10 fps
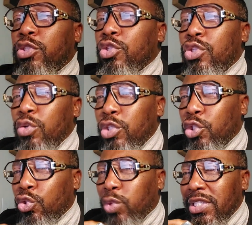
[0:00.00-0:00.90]
to do
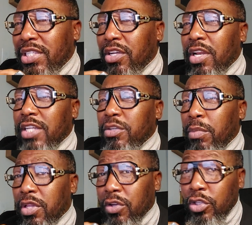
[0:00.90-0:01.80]
$2,600 a
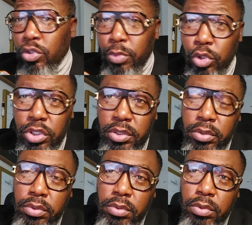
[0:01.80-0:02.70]
month contribution